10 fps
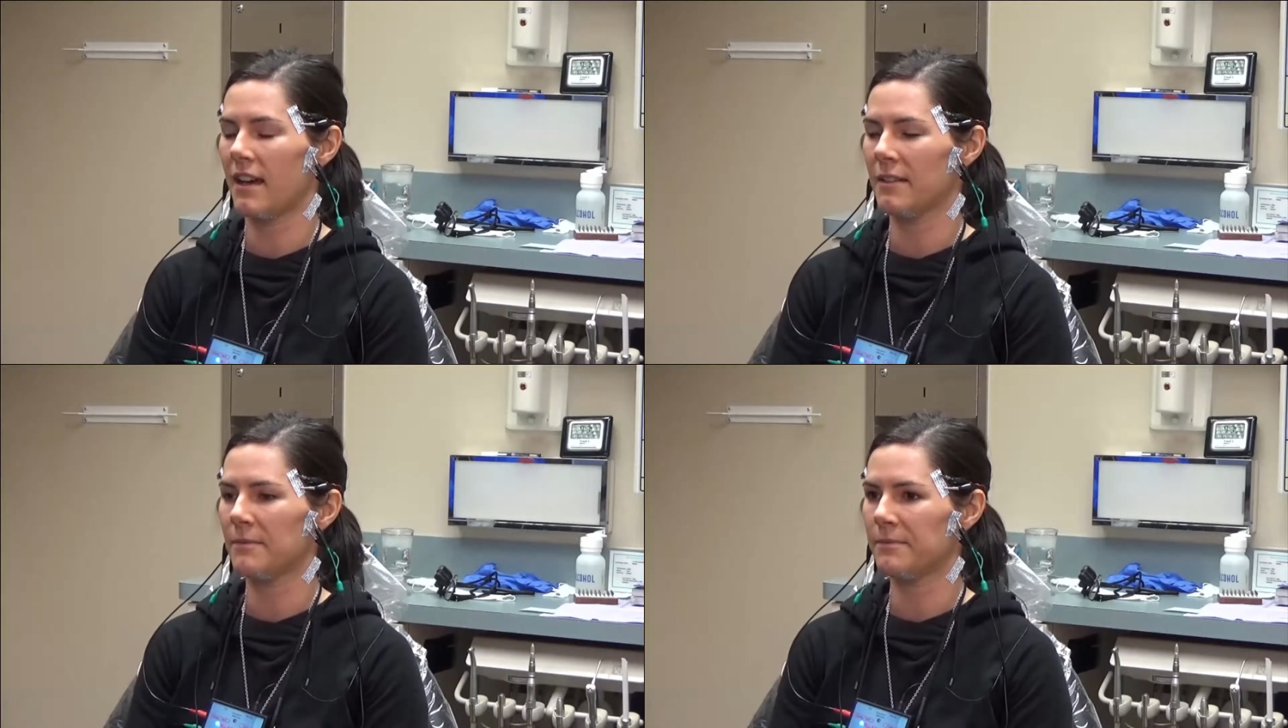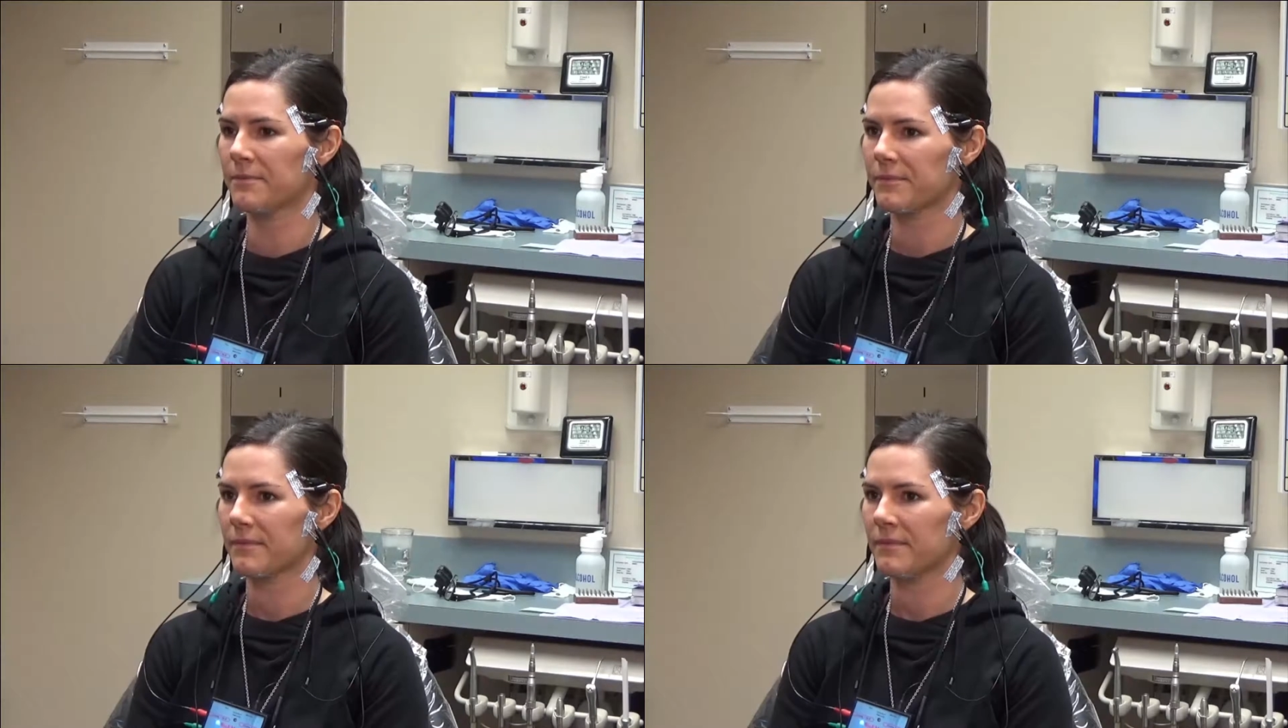Um,
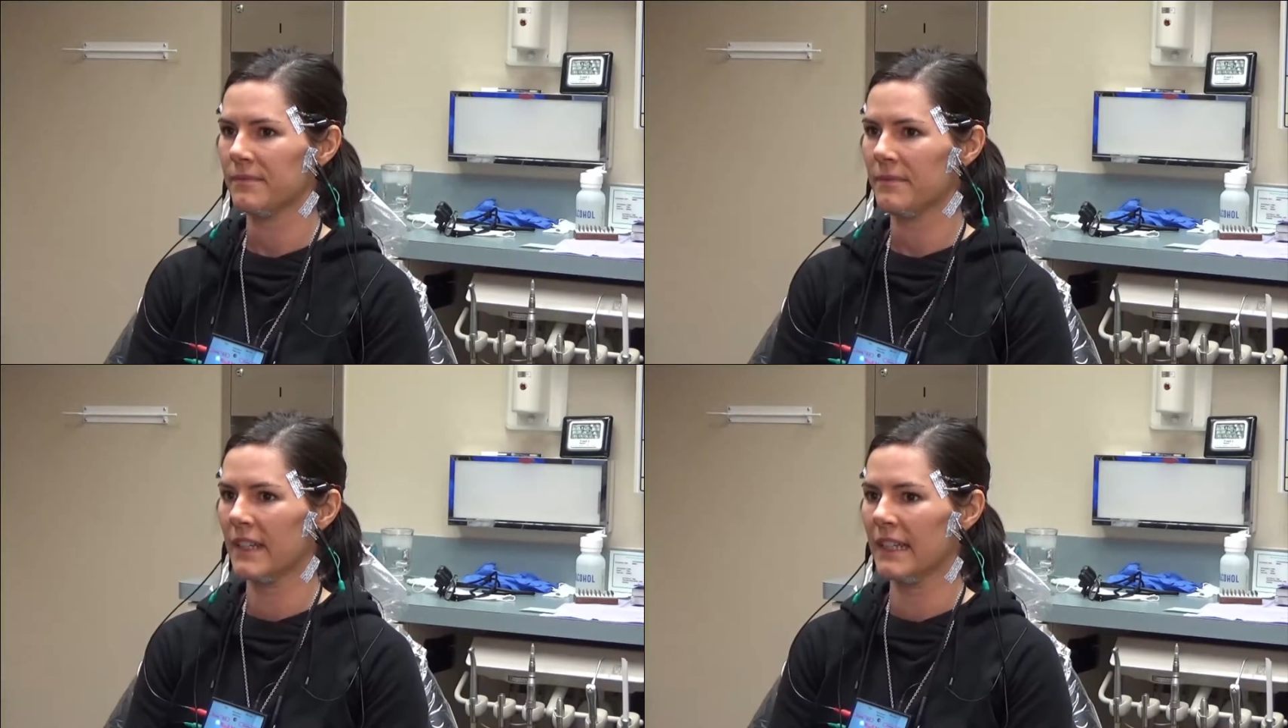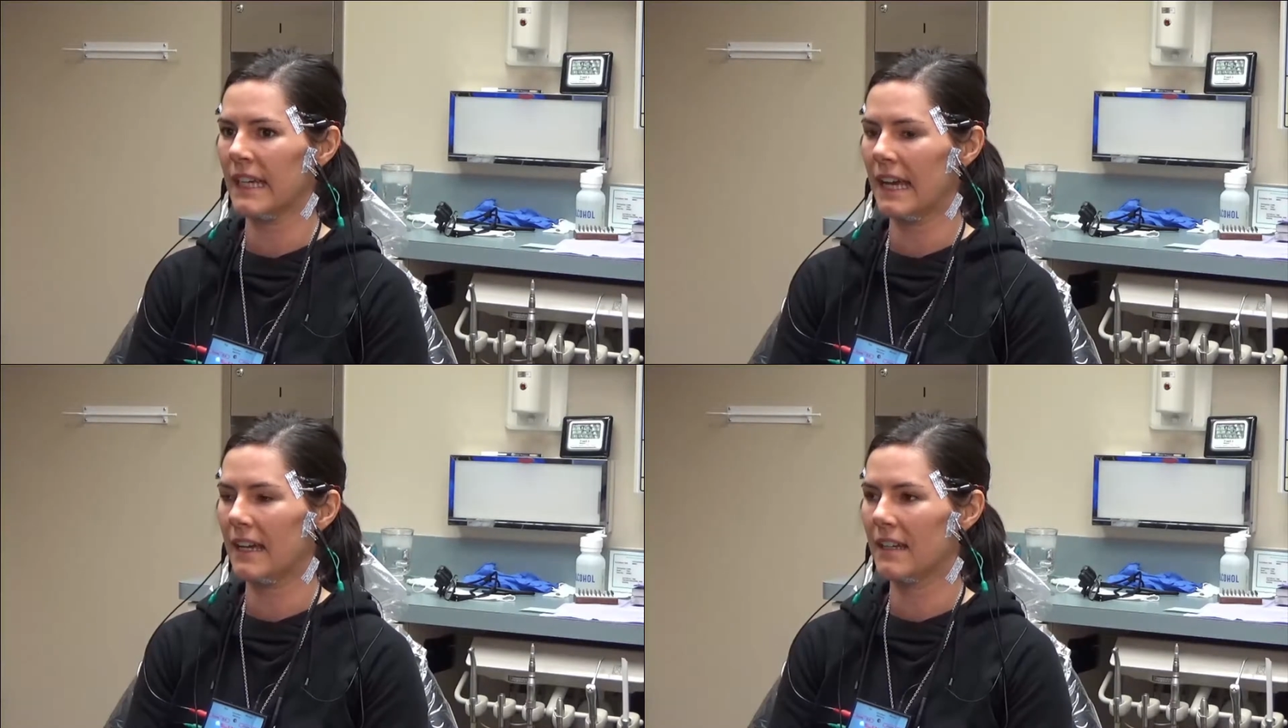
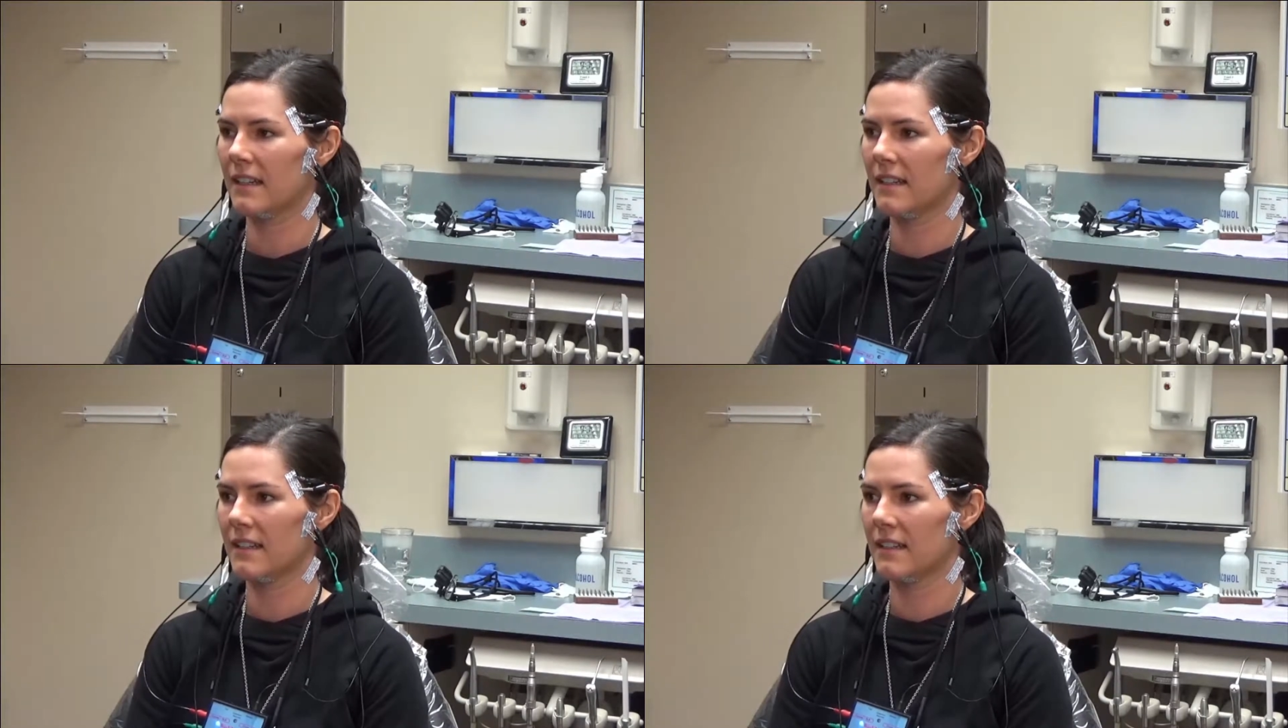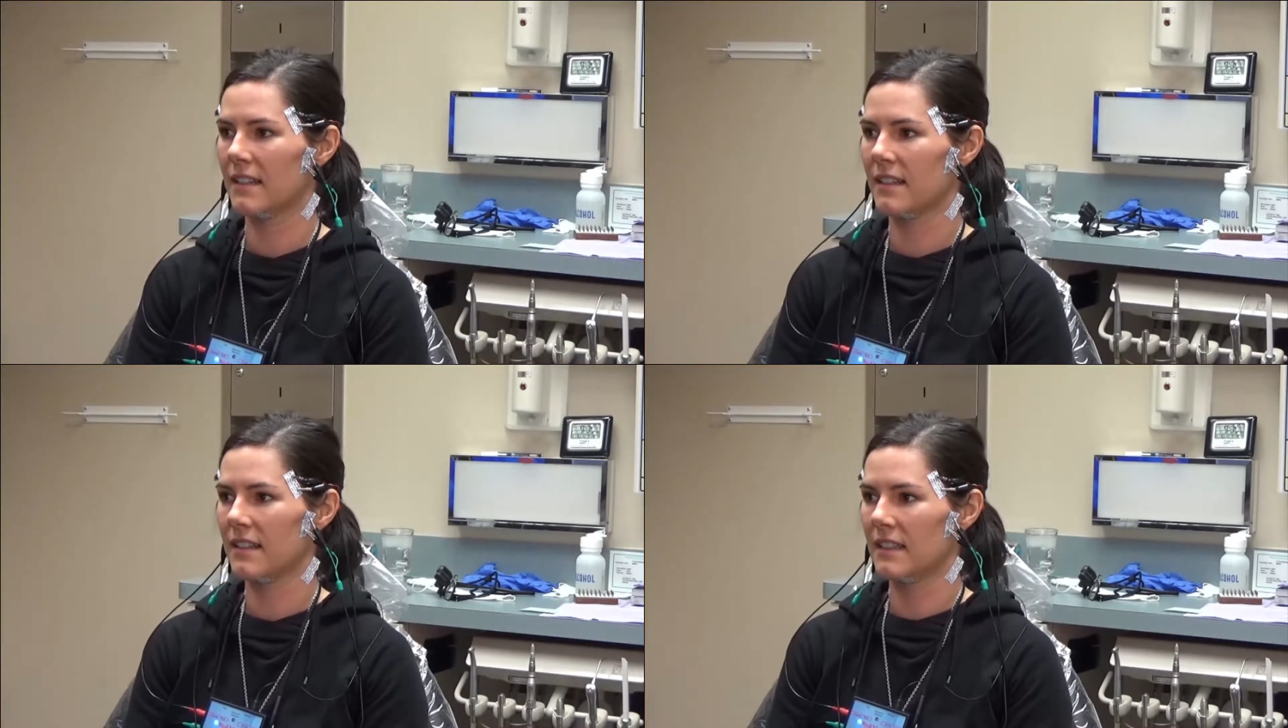When's the last time that
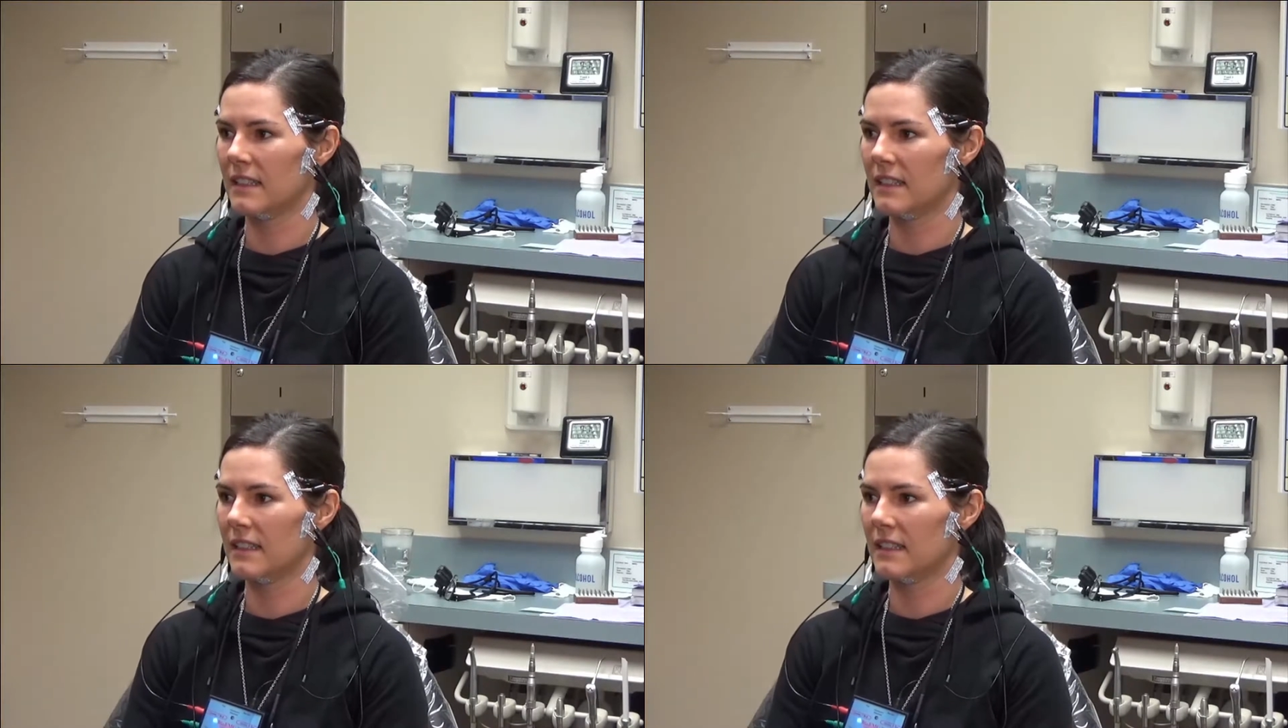happened?